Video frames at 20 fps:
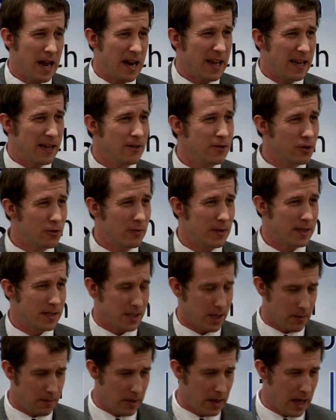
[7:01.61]

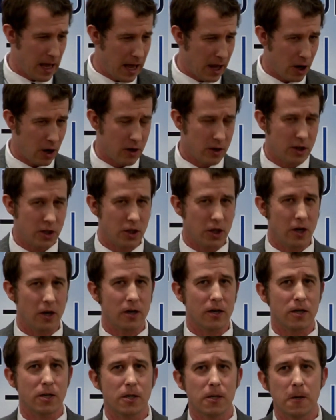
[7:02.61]
Hinduism at our
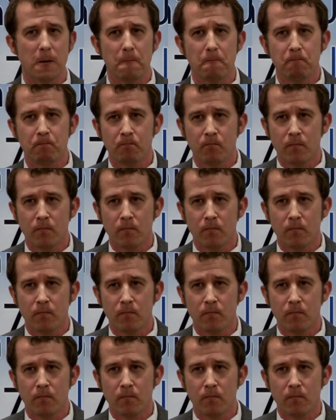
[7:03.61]
church,